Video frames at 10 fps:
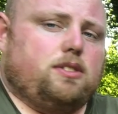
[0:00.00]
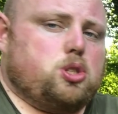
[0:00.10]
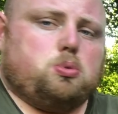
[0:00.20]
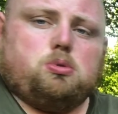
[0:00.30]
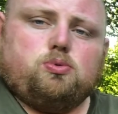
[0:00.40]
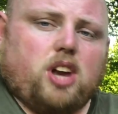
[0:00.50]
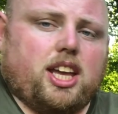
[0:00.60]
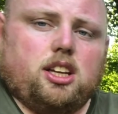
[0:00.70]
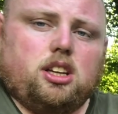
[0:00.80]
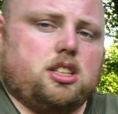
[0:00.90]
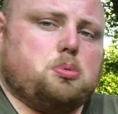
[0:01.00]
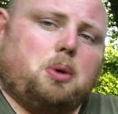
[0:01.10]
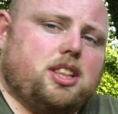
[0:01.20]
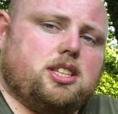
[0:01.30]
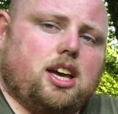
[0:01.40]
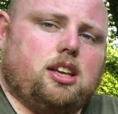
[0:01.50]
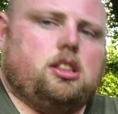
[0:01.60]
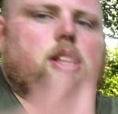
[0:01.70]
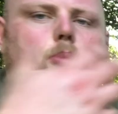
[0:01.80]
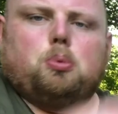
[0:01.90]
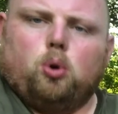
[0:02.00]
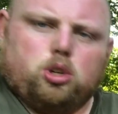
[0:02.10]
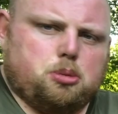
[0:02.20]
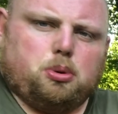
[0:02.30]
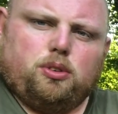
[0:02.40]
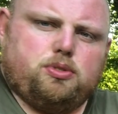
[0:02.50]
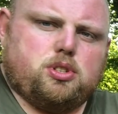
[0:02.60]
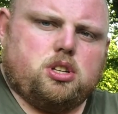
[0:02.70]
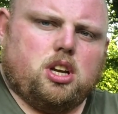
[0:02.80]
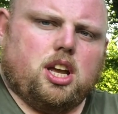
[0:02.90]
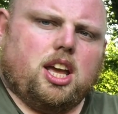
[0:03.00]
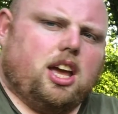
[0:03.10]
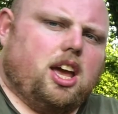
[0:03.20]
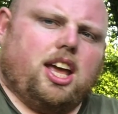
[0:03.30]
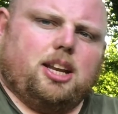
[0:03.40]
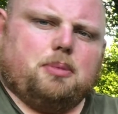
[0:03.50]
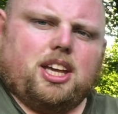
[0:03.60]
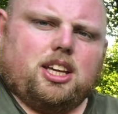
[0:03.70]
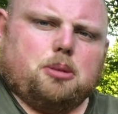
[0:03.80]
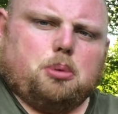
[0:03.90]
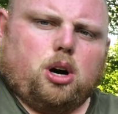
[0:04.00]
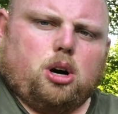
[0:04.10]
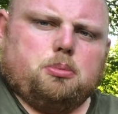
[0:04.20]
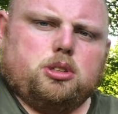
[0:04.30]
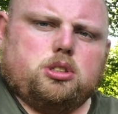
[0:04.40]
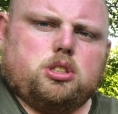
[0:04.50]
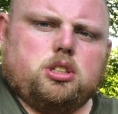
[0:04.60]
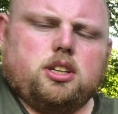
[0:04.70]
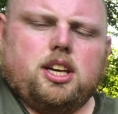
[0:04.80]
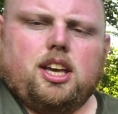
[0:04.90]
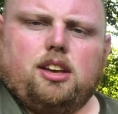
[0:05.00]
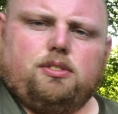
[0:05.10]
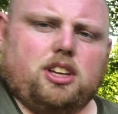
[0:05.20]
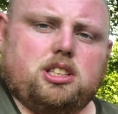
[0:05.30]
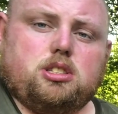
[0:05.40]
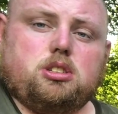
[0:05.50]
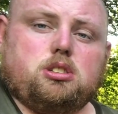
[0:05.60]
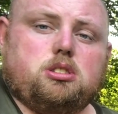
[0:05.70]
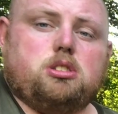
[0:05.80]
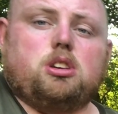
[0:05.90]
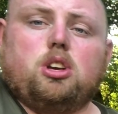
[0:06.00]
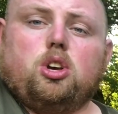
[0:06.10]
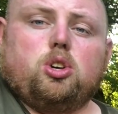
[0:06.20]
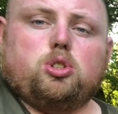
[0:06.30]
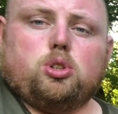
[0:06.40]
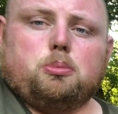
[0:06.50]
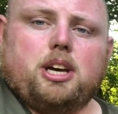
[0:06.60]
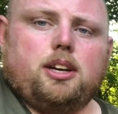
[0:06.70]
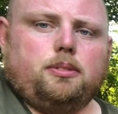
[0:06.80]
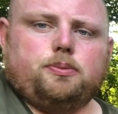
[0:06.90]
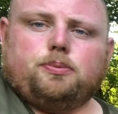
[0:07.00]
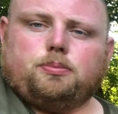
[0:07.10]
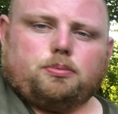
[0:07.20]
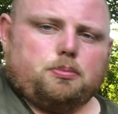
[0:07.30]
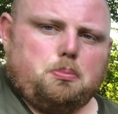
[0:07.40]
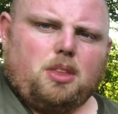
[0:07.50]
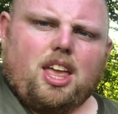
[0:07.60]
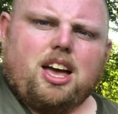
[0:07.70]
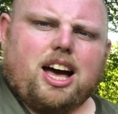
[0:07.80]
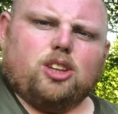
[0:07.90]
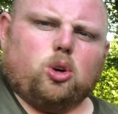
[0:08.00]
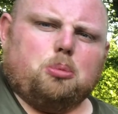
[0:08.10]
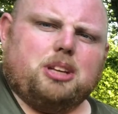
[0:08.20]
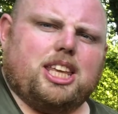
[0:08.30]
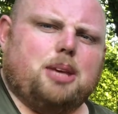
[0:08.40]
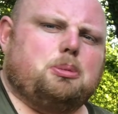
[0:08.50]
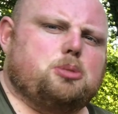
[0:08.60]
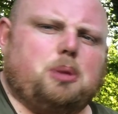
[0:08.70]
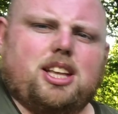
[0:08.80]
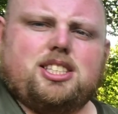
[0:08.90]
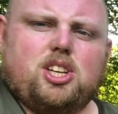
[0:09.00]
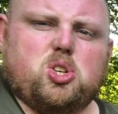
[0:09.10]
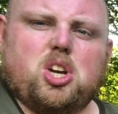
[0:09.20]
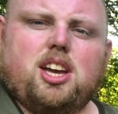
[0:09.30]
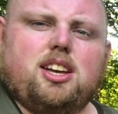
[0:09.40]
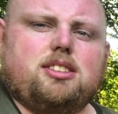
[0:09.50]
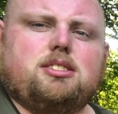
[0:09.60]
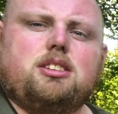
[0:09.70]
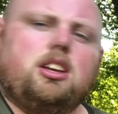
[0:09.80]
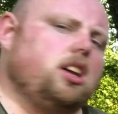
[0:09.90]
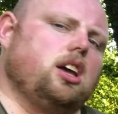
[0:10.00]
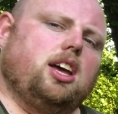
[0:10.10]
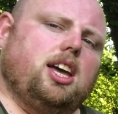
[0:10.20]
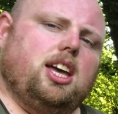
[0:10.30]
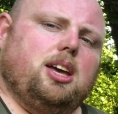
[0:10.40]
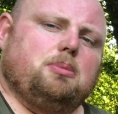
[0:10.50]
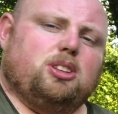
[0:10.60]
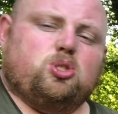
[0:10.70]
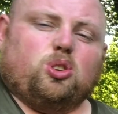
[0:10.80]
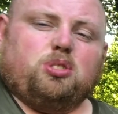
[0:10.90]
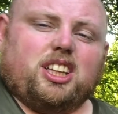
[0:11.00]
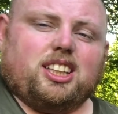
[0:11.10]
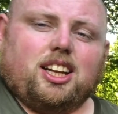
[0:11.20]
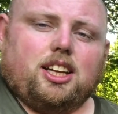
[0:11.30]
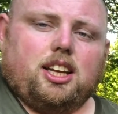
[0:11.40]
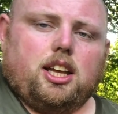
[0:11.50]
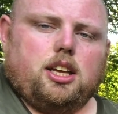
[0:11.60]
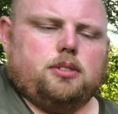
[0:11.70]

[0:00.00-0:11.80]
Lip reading: it's raining, it's winter, there'll be waterproofs in the main compartment. If it's summer, I'll normally keep a spare t-shirt and stuff like that in there.